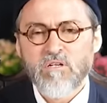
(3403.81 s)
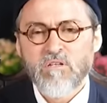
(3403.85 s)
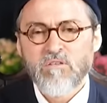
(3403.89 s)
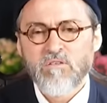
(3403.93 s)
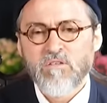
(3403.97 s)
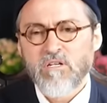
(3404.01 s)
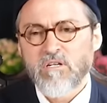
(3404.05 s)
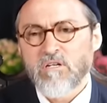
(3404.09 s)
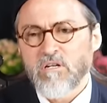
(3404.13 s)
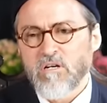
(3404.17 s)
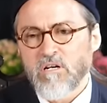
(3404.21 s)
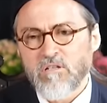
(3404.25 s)

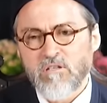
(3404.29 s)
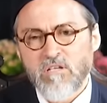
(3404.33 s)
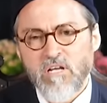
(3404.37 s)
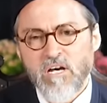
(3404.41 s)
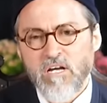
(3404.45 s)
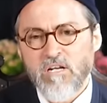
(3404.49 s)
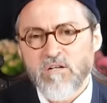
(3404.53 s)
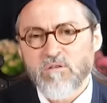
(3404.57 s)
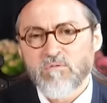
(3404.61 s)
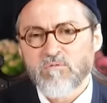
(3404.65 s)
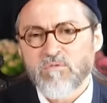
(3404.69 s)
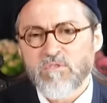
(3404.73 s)
that a
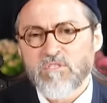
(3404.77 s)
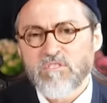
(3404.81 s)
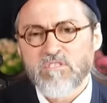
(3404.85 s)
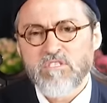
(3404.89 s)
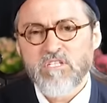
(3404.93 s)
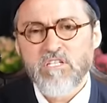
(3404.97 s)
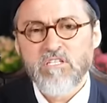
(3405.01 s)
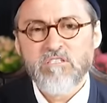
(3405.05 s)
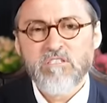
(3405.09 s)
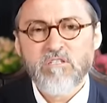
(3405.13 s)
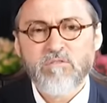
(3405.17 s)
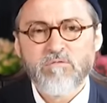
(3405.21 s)
lot of the
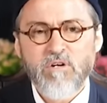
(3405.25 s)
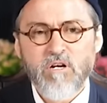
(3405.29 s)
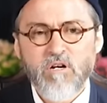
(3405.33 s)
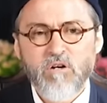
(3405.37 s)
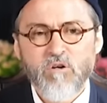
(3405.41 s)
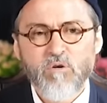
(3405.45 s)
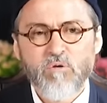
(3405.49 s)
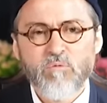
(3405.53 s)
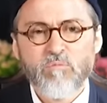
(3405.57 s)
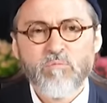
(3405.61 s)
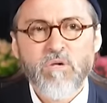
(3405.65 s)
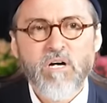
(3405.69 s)
sins of our
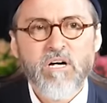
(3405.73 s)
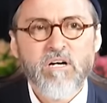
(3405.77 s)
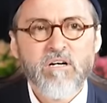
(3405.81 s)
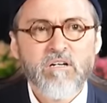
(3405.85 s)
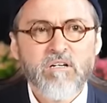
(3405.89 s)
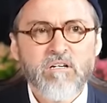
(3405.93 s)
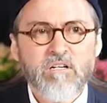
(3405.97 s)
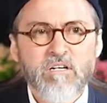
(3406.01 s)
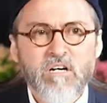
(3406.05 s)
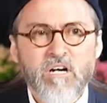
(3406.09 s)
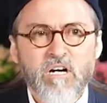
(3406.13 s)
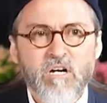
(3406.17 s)
ummah
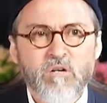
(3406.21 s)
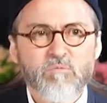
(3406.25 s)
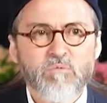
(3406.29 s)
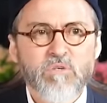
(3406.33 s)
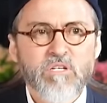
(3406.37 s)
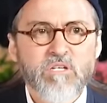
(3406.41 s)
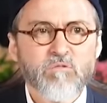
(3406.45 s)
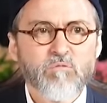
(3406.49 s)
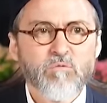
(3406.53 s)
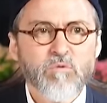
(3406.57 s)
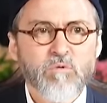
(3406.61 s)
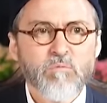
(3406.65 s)
are
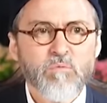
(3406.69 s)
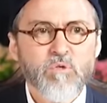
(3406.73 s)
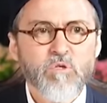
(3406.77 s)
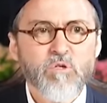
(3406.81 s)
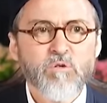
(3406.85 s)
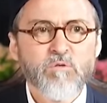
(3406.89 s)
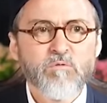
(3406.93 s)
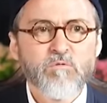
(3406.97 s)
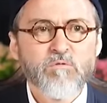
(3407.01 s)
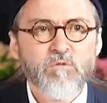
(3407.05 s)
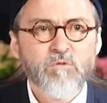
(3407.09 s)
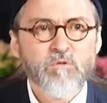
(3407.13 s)
being
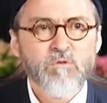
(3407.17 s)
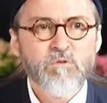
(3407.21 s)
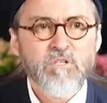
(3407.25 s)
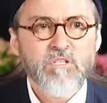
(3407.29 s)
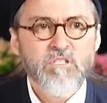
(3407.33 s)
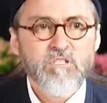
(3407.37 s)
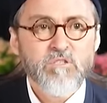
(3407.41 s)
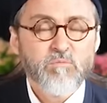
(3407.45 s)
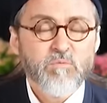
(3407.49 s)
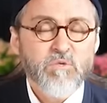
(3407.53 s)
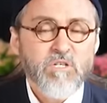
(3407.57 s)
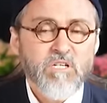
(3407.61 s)
removed through
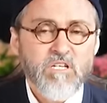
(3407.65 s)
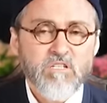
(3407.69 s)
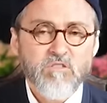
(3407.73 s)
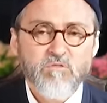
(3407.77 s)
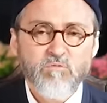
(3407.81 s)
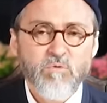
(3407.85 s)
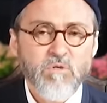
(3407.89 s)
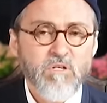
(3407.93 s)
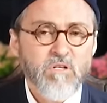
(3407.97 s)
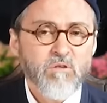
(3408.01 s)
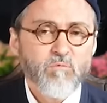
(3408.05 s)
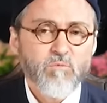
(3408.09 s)
this, because
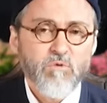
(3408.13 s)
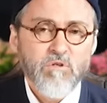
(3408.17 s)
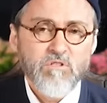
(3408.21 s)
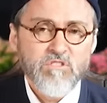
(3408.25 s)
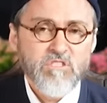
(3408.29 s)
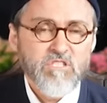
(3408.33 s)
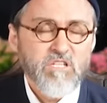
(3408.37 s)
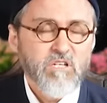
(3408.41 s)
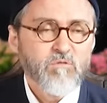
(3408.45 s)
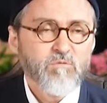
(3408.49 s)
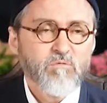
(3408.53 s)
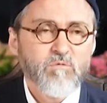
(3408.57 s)
we're
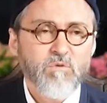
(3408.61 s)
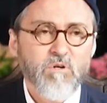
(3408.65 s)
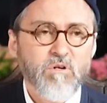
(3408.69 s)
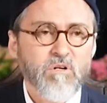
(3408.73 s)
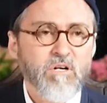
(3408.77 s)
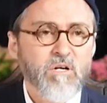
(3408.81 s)
sinful.